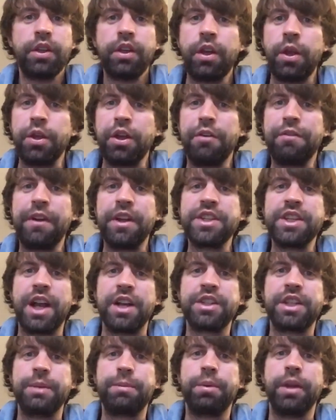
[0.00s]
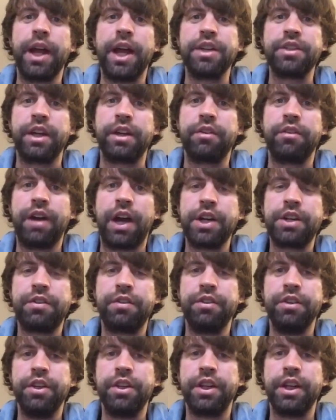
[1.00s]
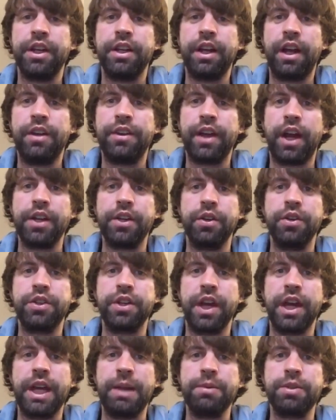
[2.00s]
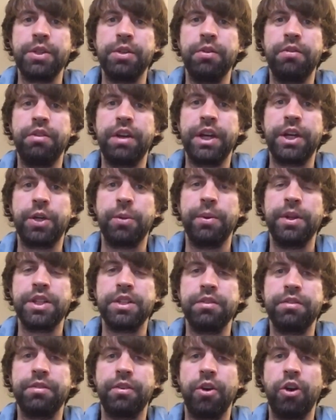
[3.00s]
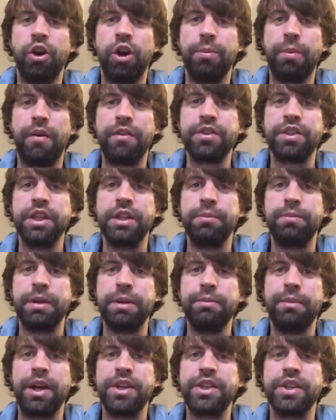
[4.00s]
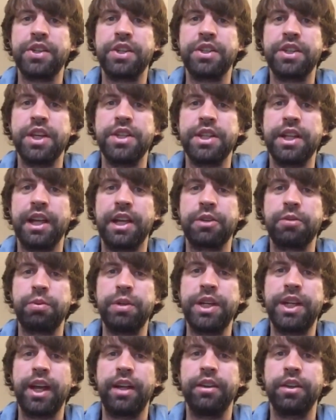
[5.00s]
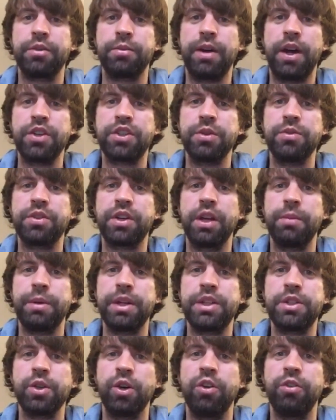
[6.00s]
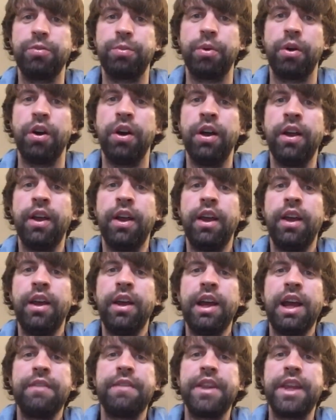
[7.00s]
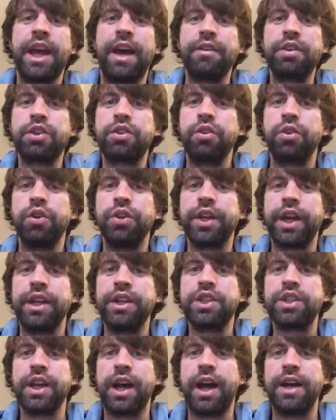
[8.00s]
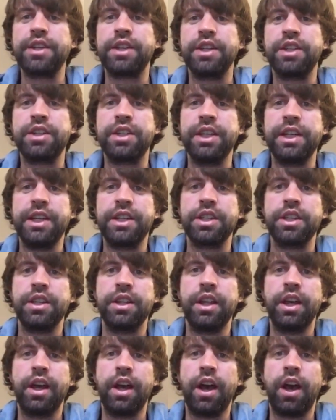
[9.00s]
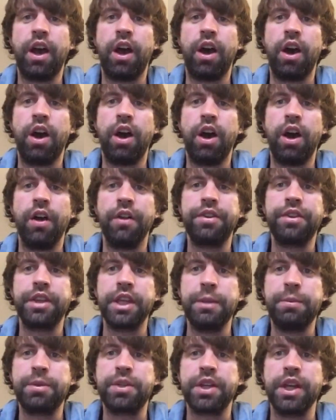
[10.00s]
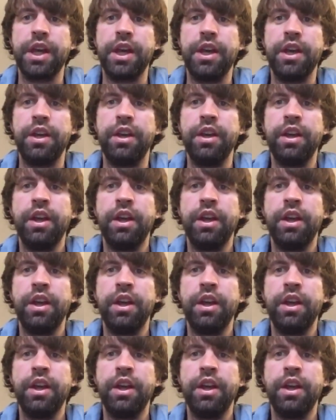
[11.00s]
got fantastic players like Rashford and Daniel James who have really come into form. Obviously they beat Manchester City last weekend as well, so it's going to be tough. But I think they have struggled against sides this season that are deep sitting,